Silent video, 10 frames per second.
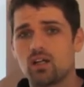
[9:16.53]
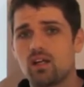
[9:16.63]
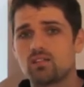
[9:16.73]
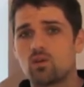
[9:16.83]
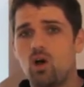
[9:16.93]
It
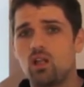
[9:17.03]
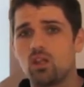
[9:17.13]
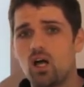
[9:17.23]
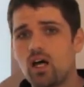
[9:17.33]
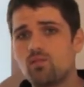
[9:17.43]
has a
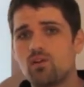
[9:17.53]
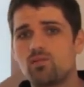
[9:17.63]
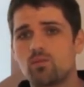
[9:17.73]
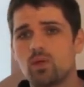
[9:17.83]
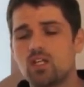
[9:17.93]
lot of
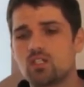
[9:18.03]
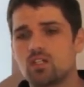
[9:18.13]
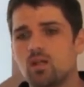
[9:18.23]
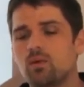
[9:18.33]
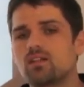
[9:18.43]
information
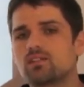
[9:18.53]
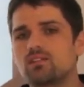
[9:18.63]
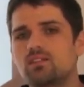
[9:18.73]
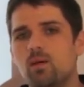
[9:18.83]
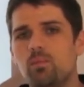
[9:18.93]
in it, but it's a
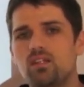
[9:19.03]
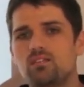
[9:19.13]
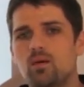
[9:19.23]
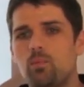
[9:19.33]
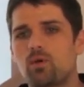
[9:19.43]

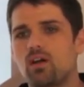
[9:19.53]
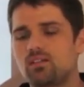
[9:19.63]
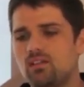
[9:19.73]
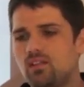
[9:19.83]
step-by-step process.